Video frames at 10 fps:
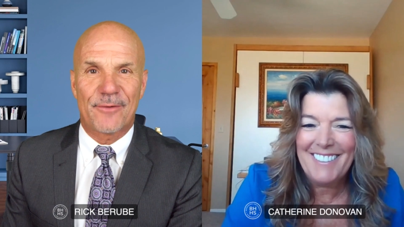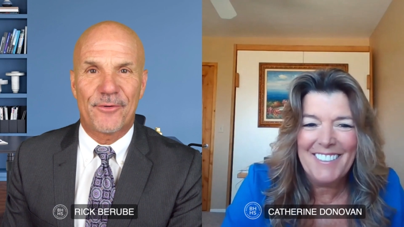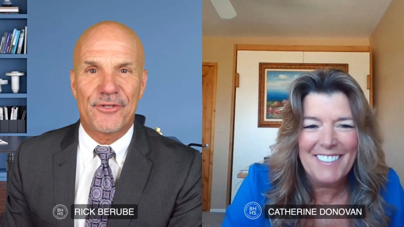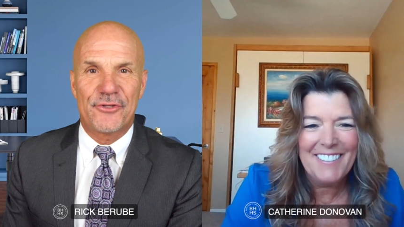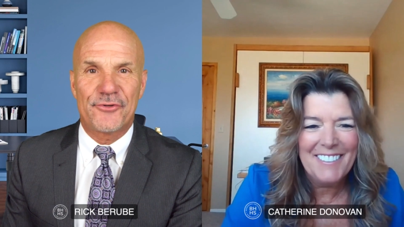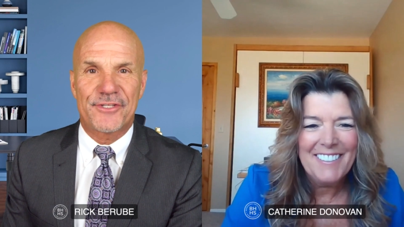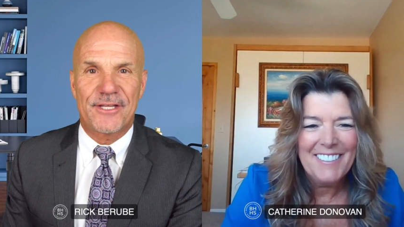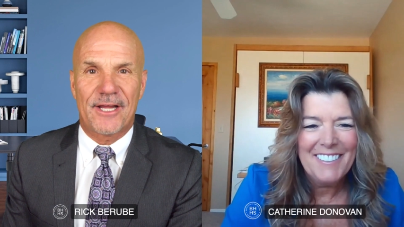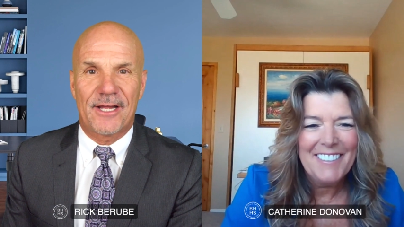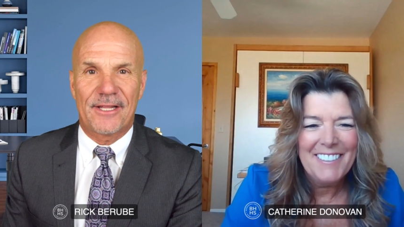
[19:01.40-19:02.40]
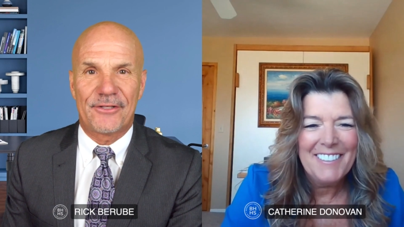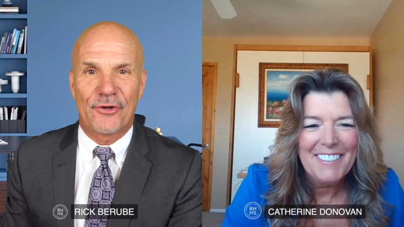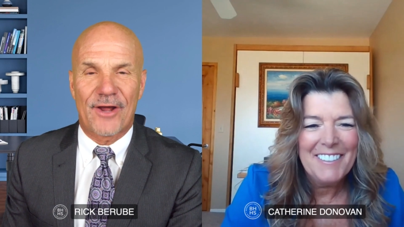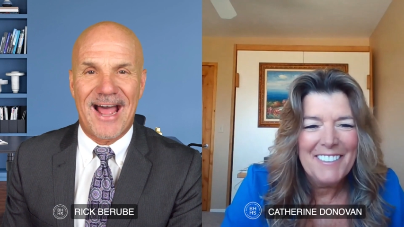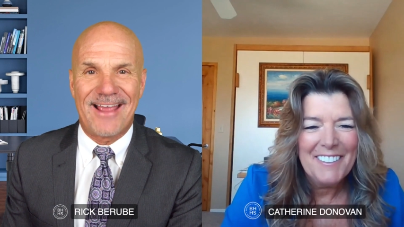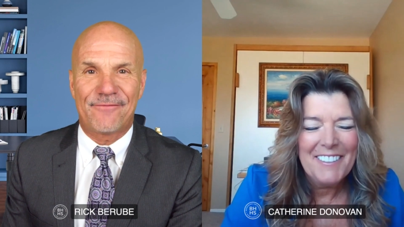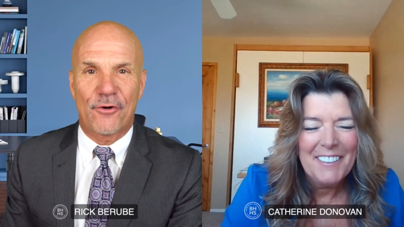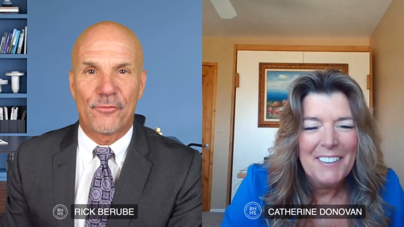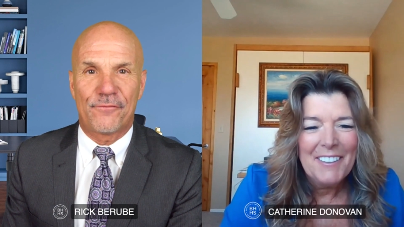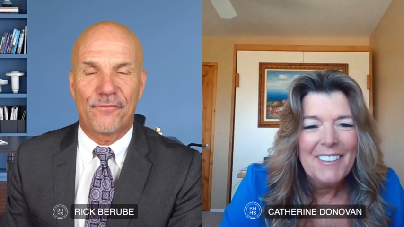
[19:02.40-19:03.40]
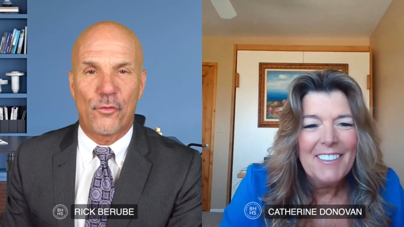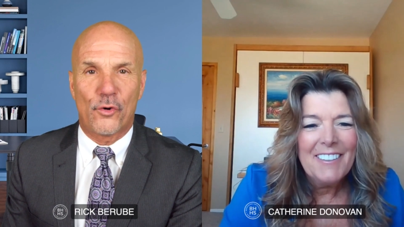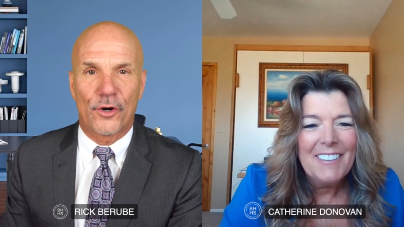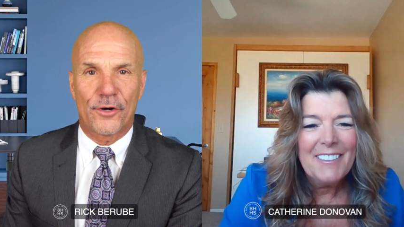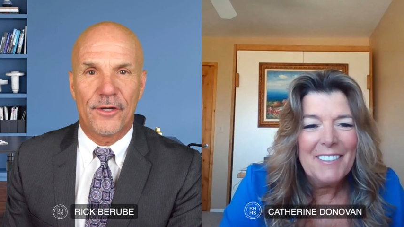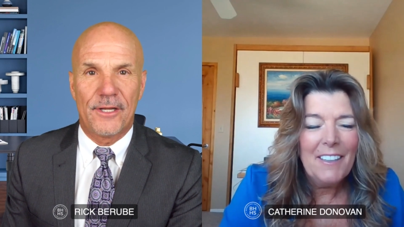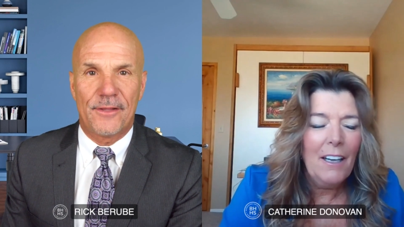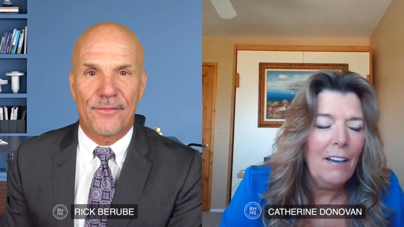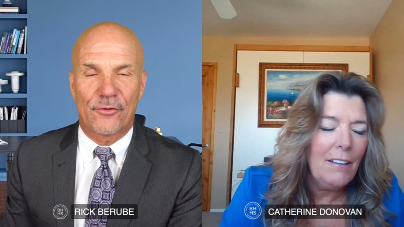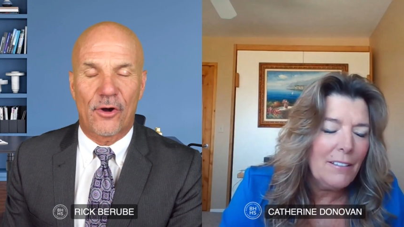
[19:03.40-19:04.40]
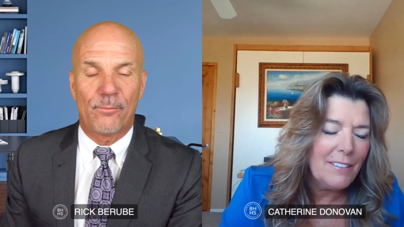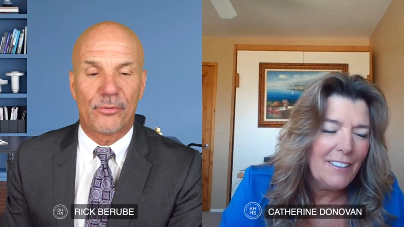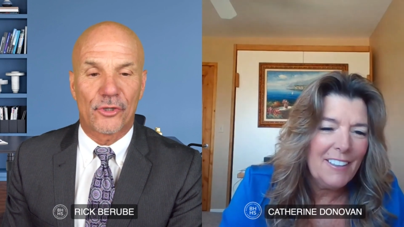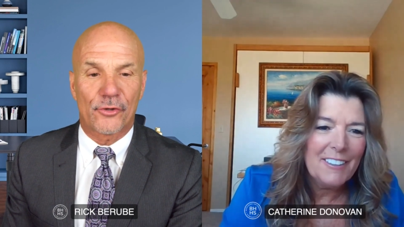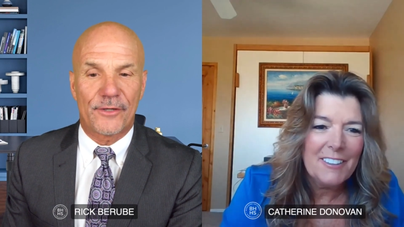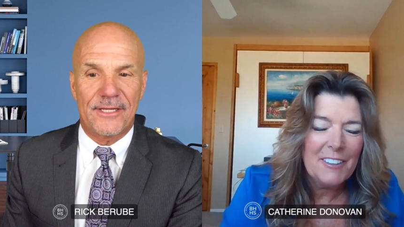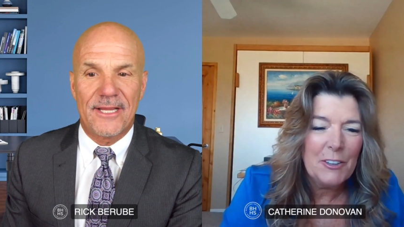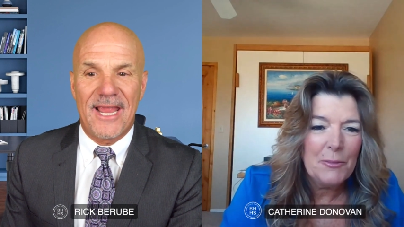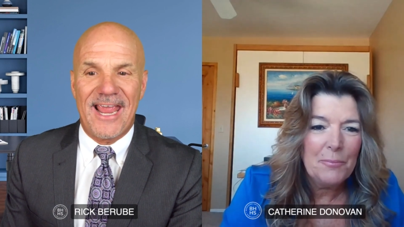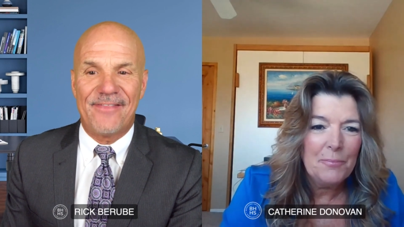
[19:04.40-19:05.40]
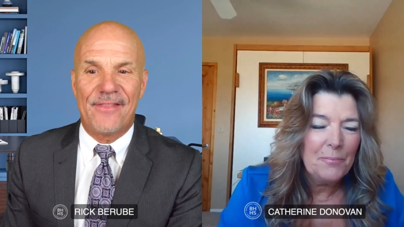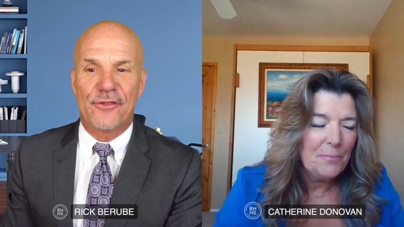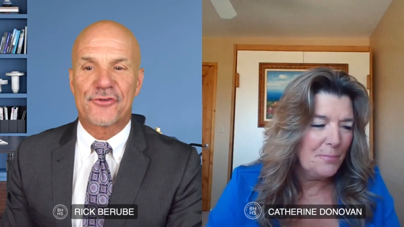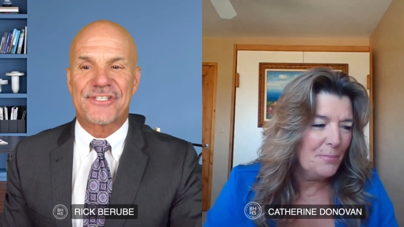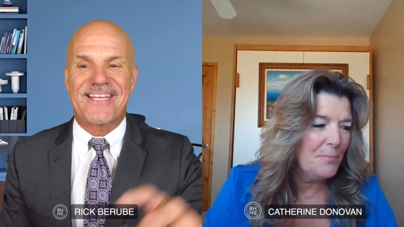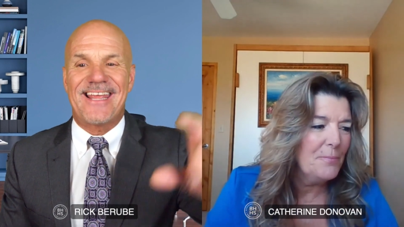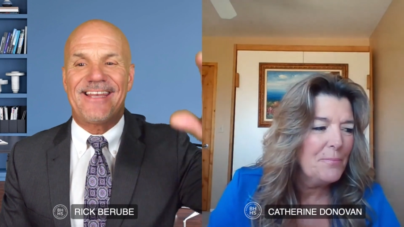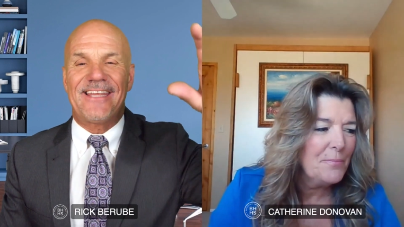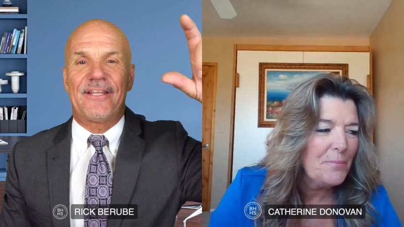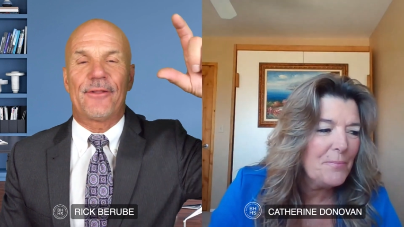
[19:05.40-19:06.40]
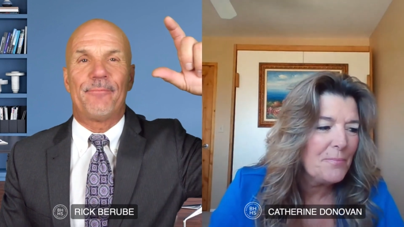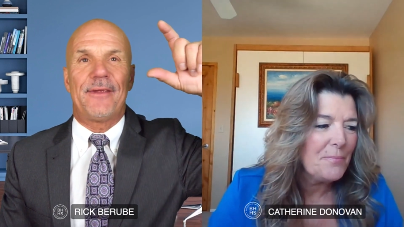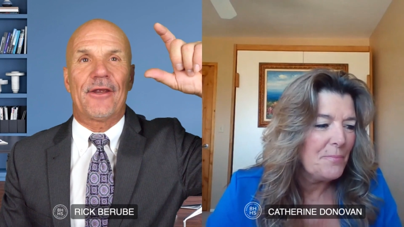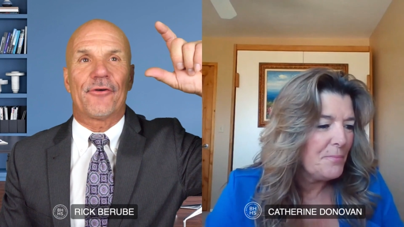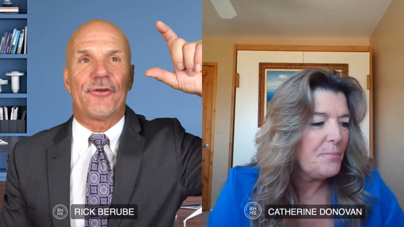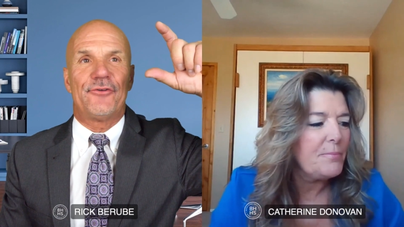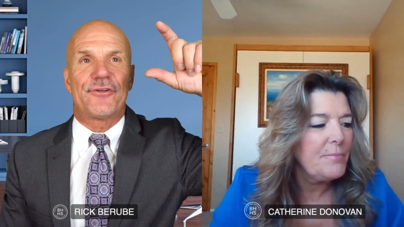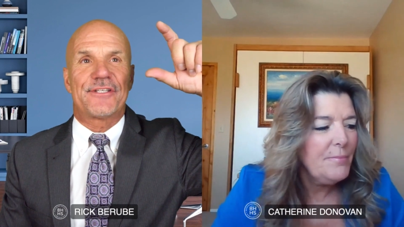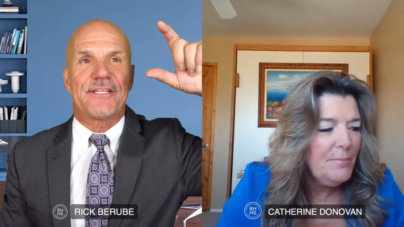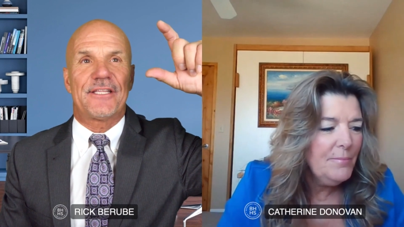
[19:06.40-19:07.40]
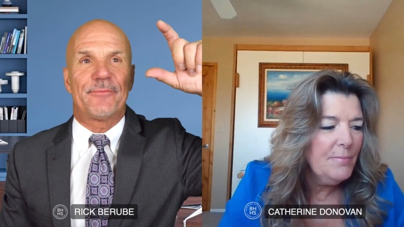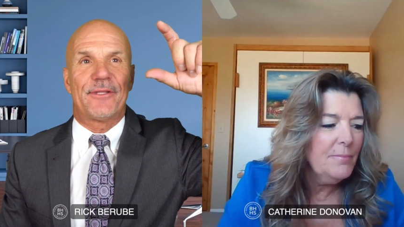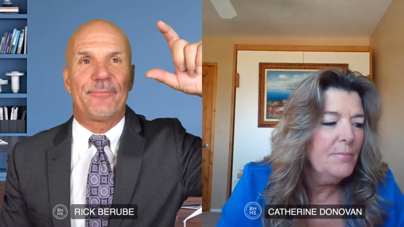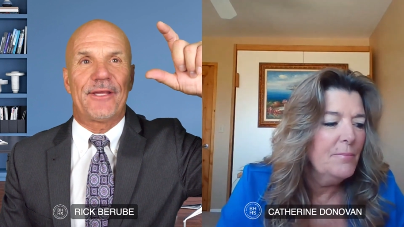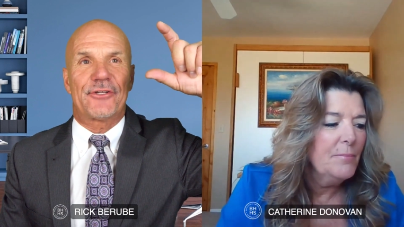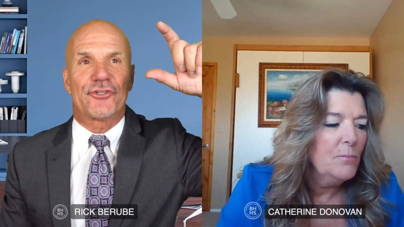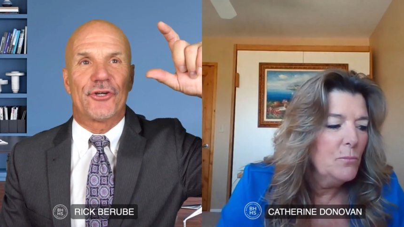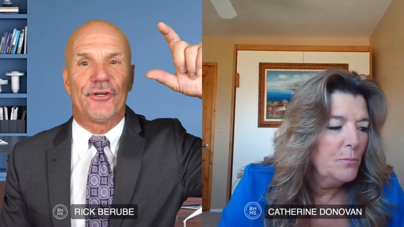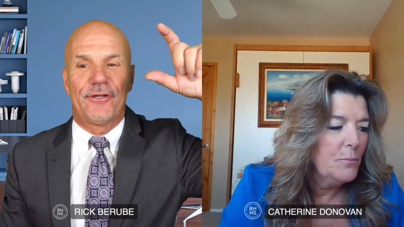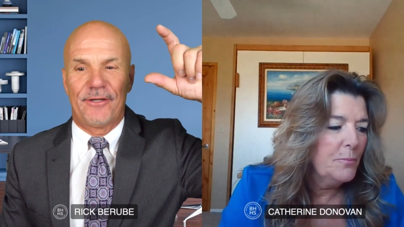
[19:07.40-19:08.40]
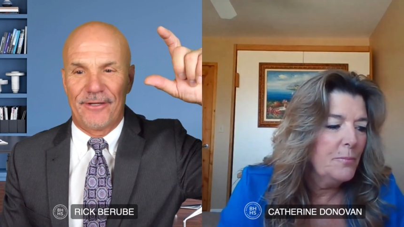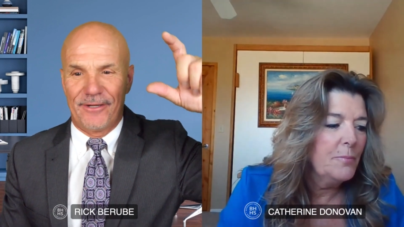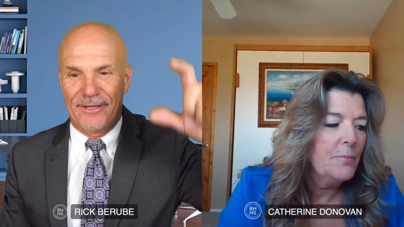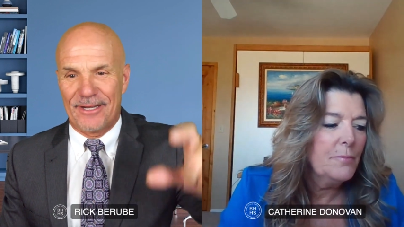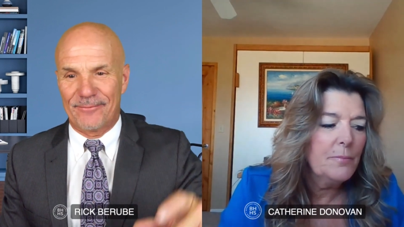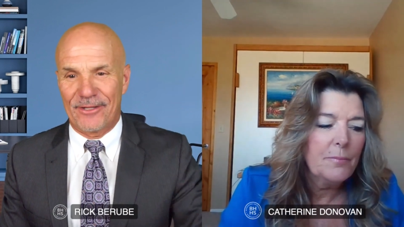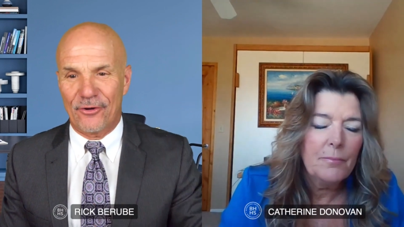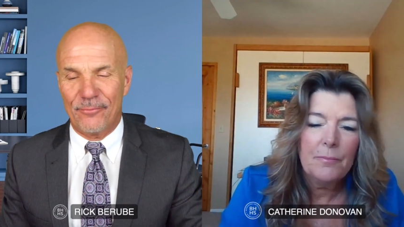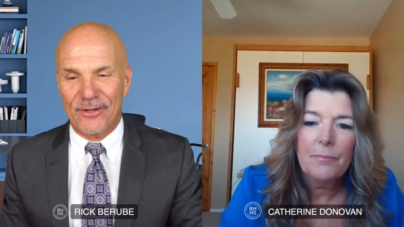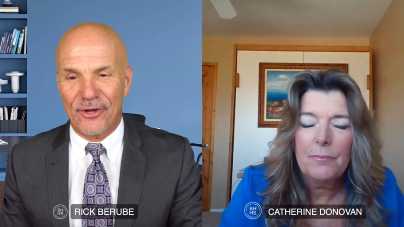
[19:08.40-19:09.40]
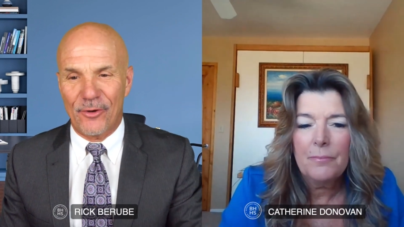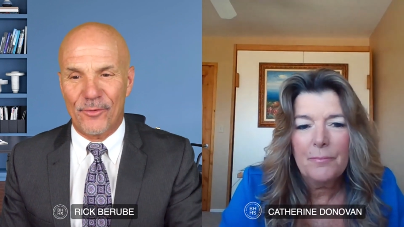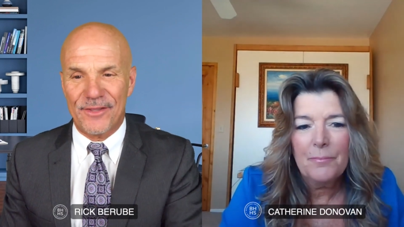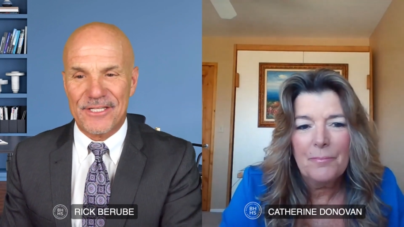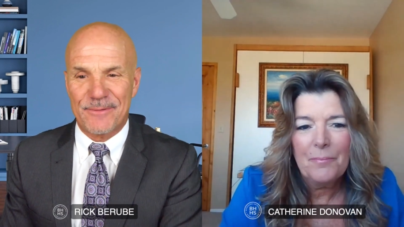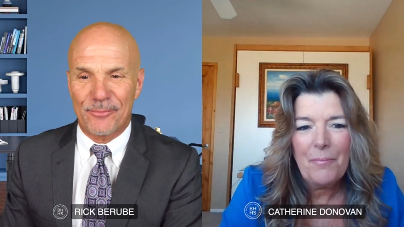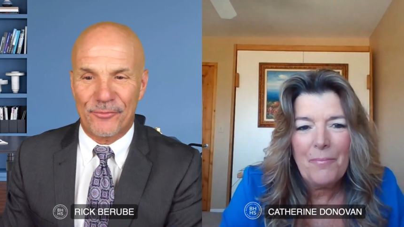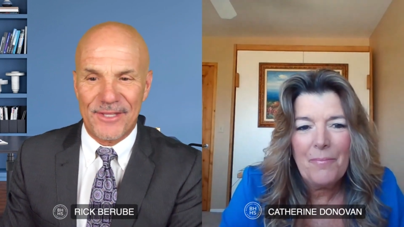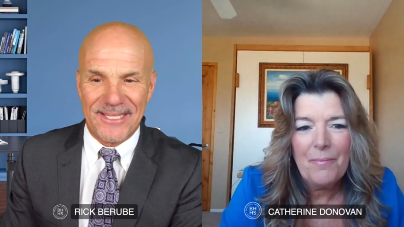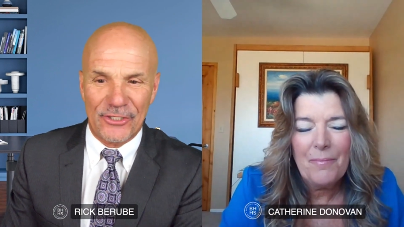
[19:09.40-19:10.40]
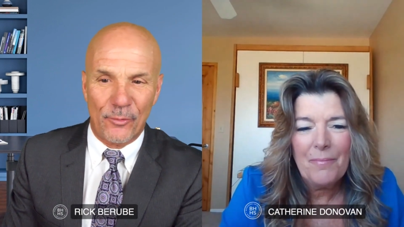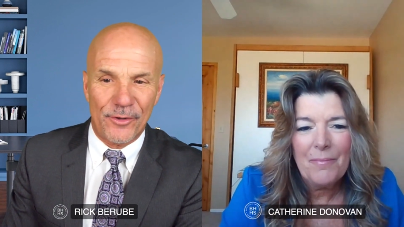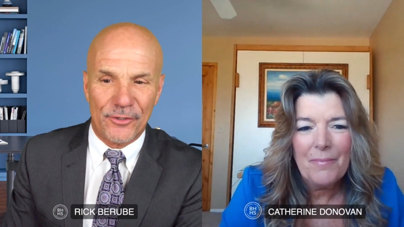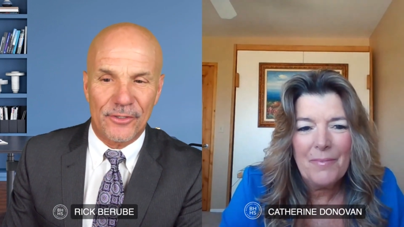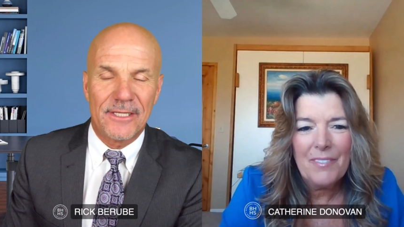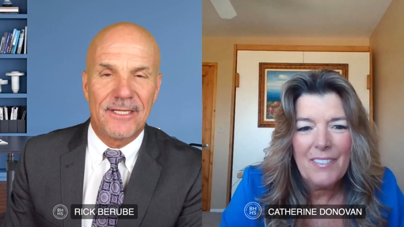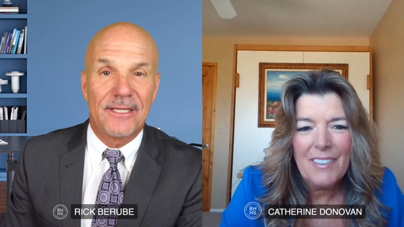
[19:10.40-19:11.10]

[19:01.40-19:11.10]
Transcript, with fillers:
Speaker 1: someone using a uh, you know iPhone four. They're all blurry, and then they're standing in the mirror. You can see them in the picture, and I'm like, oh my god, what are these people thinking? No wonder